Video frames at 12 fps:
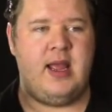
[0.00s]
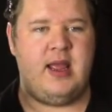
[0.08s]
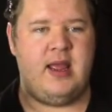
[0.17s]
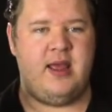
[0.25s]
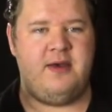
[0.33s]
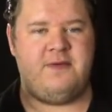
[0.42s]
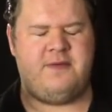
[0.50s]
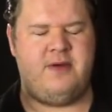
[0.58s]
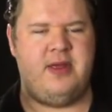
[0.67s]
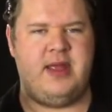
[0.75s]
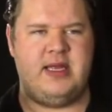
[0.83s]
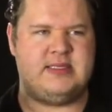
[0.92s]

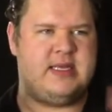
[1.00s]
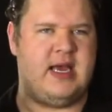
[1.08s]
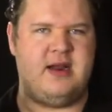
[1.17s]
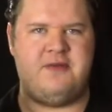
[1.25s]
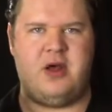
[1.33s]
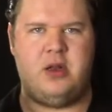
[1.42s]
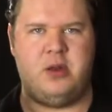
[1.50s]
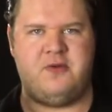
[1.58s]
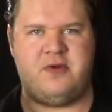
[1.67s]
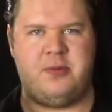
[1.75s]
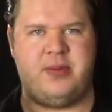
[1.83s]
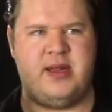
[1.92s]
If it's kind of all
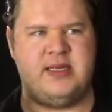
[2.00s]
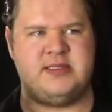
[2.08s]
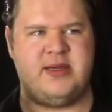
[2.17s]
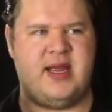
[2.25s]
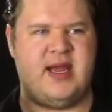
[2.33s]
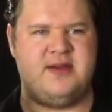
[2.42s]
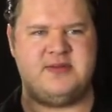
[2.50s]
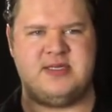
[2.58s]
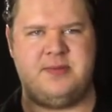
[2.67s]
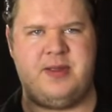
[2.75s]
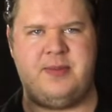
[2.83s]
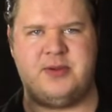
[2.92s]
over the place, so you have
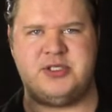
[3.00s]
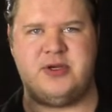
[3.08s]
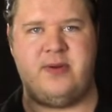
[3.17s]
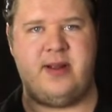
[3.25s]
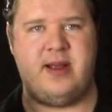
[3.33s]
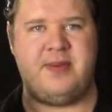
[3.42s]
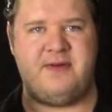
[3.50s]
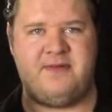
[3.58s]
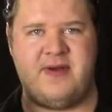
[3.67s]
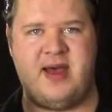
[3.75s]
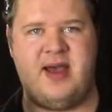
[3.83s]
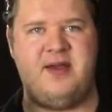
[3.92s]
some people showing up at
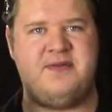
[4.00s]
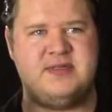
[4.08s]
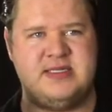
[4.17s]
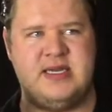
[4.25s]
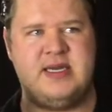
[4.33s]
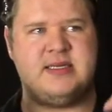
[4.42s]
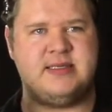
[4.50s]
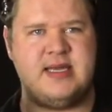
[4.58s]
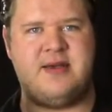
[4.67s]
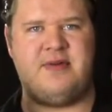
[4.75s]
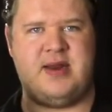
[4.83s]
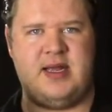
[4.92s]
5, 6,
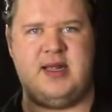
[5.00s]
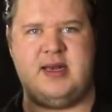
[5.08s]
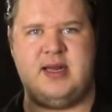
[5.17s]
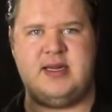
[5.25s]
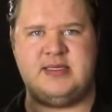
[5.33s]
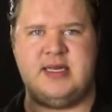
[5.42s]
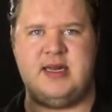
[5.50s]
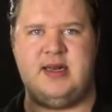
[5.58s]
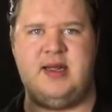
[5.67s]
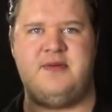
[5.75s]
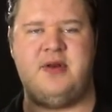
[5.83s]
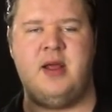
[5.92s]
7, 8, 9, 10,
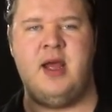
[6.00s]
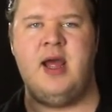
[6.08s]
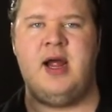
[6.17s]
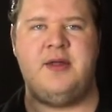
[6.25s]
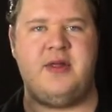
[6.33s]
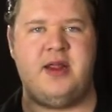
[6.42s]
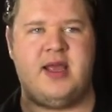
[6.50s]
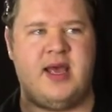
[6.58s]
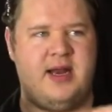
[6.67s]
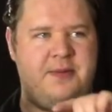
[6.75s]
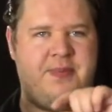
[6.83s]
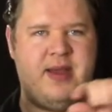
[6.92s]
11, then you
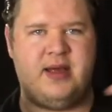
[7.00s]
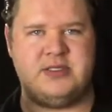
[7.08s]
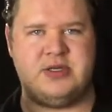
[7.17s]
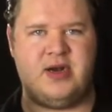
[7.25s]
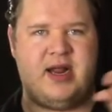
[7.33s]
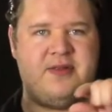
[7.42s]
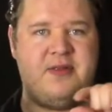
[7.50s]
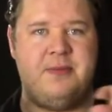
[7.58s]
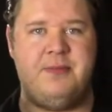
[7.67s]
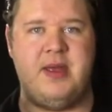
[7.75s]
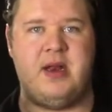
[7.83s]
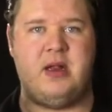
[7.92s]
kind of pick sort of like the
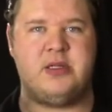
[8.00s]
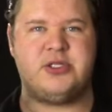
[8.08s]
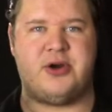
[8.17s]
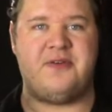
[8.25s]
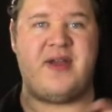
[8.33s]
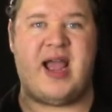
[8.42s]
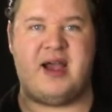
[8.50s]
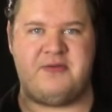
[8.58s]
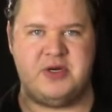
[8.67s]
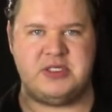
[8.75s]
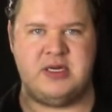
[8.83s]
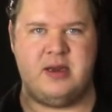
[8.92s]
middle sort of
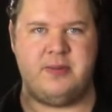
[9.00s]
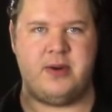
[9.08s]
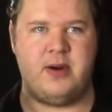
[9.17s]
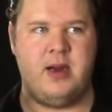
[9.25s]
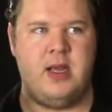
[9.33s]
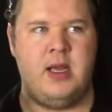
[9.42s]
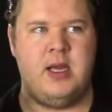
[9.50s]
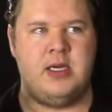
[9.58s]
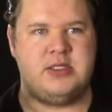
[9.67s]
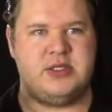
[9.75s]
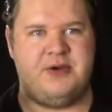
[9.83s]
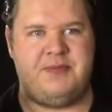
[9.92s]
average number.
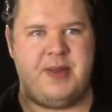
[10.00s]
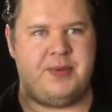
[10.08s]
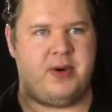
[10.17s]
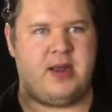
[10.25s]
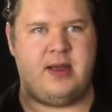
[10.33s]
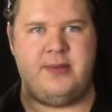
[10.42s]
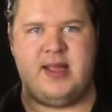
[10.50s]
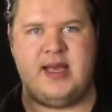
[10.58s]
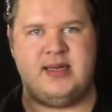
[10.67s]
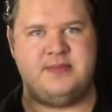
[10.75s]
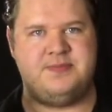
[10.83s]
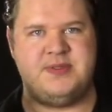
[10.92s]
So if people are coming
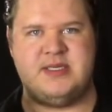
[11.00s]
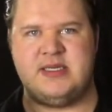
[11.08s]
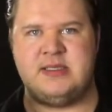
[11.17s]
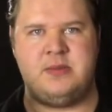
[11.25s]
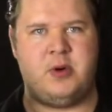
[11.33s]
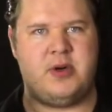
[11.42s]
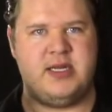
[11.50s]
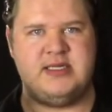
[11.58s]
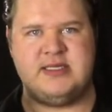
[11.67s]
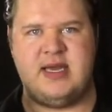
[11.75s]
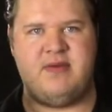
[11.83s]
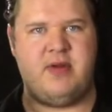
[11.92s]
at 6 in the morning,
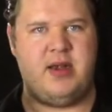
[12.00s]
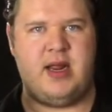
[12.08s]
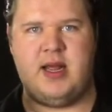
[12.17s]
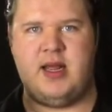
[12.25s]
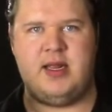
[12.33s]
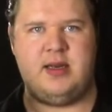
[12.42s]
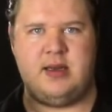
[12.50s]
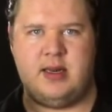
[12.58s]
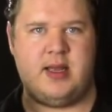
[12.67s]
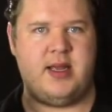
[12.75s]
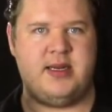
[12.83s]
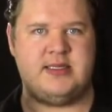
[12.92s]
7, 8,
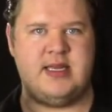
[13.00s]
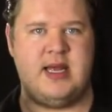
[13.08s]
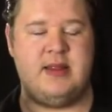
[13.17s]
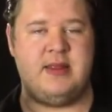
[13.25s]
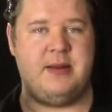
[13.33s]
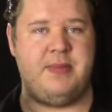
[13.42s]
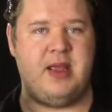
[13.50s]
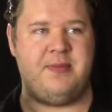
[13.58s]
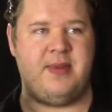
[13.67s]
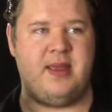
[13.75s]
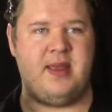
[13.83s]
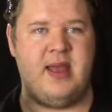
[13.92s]
9, 10, then
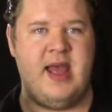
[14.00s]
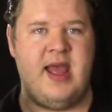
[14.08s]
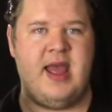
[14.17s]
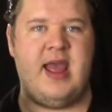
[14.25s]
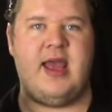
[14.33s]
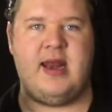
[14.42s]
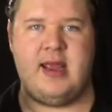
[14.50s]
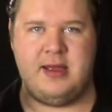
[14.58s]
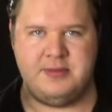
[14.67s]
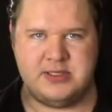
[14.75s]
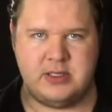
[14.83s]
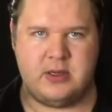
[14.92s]
maybe 8
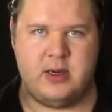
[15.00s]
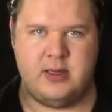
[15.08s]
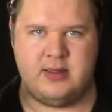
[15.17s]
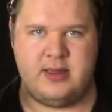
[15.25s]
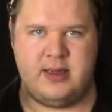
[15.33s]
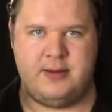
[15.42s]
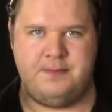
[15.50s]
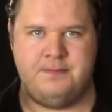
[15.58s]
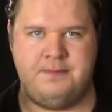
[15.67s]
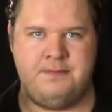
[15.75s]
a.m. is the call time.